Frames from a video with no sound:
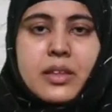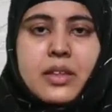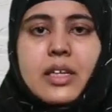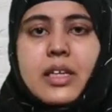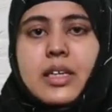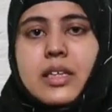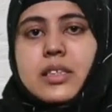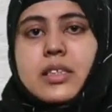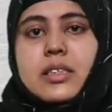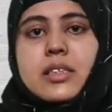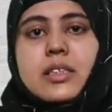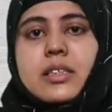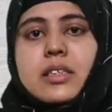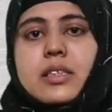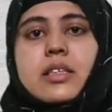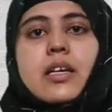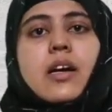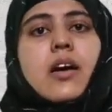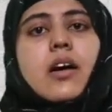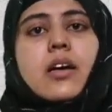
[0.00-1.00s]
Yes,
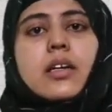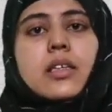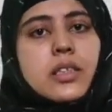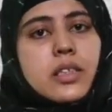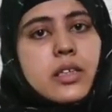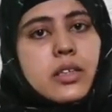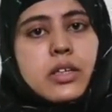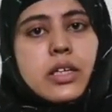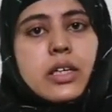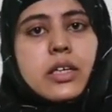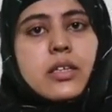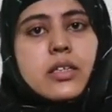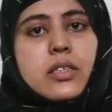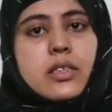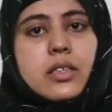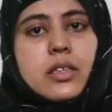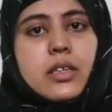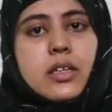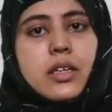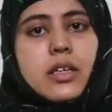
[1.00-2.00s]
the answer is